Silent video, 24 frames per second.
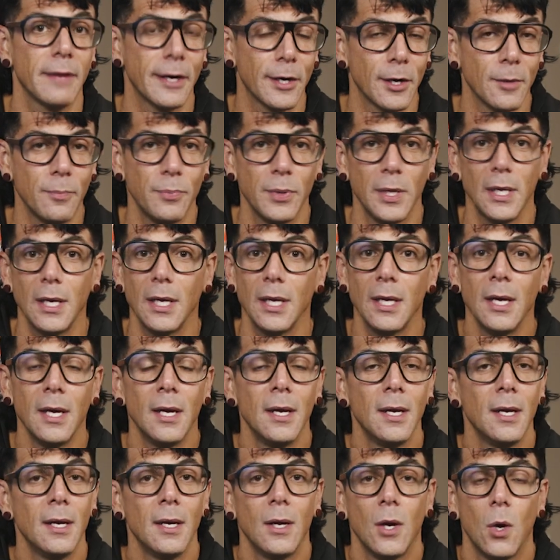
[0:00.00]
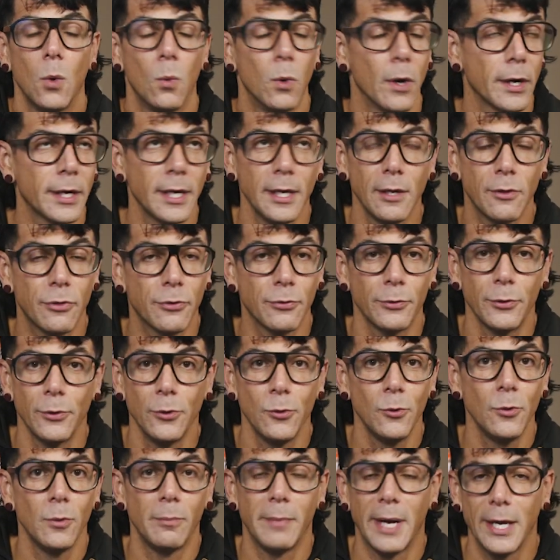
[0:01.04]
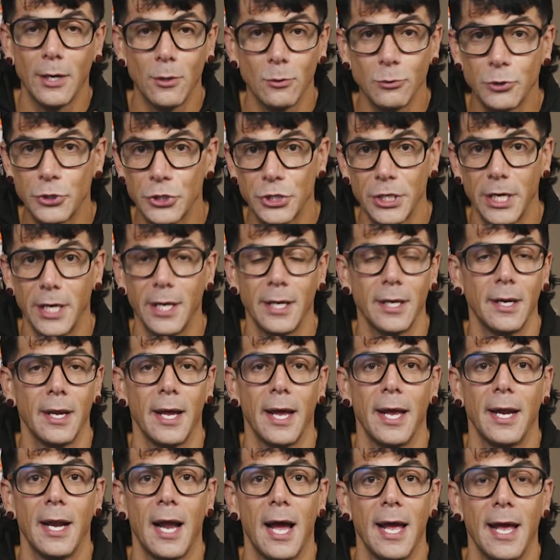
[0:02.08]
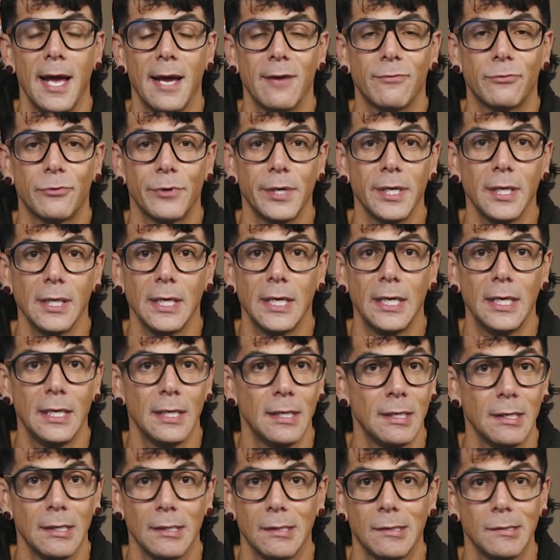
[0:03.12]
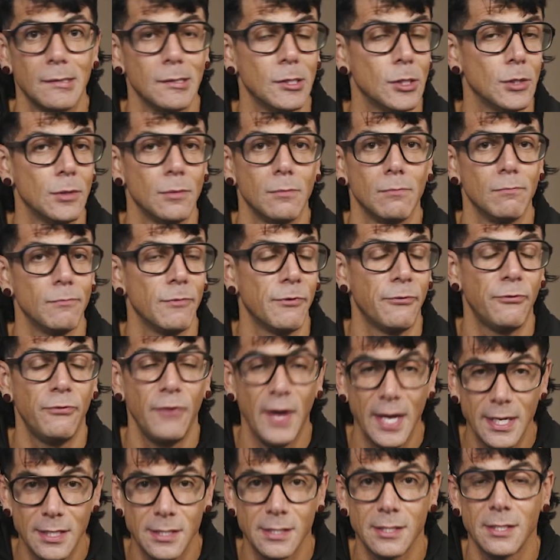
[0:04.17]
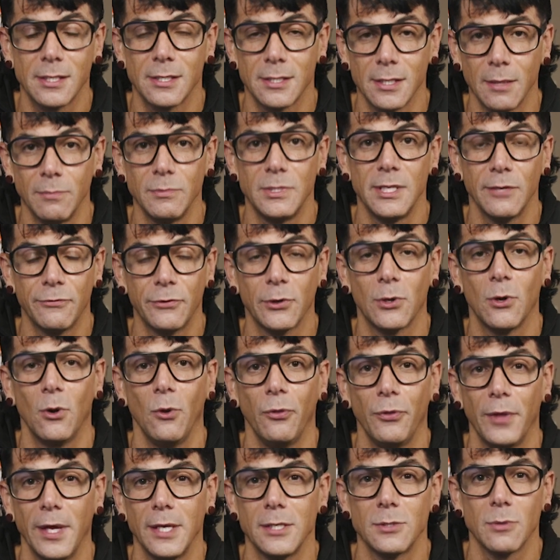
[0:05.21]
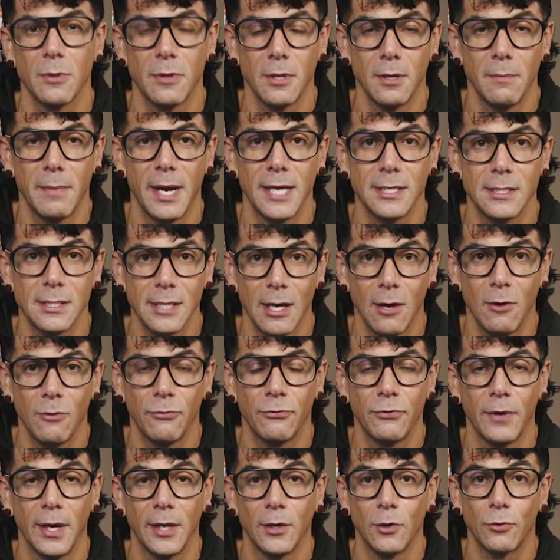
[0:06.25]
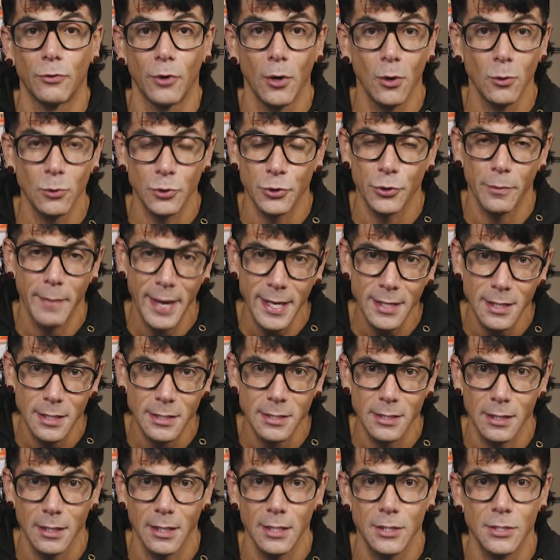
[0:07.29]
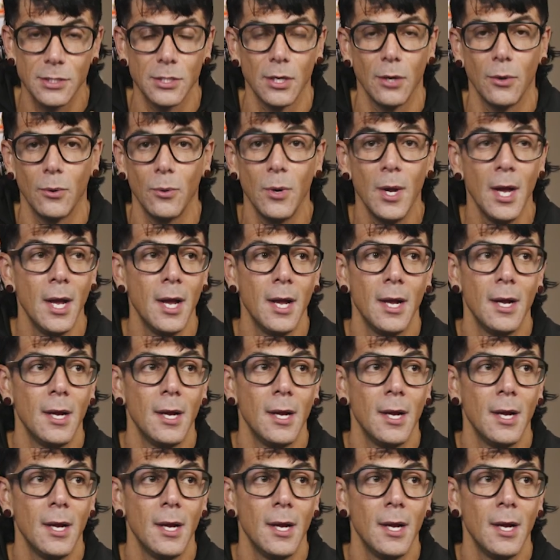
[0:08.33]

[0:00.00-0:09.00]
therapy, working through my own shit, and I have really faced some difficult things within myself and grown tremendously. So